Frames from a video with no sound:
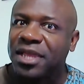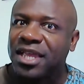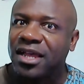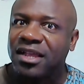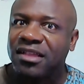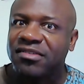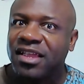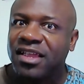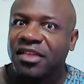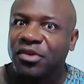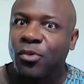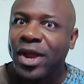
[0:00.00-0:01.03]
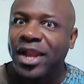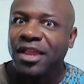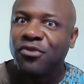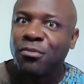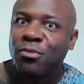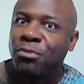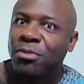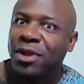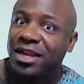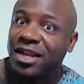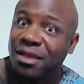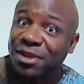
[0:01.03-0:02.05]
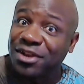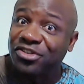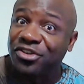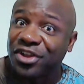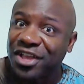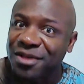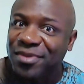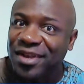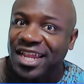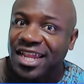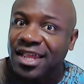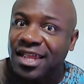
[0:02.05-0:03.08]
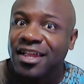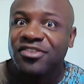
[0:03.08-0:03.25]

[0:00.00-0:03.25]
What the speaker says: because they're waiting for more money to come into their company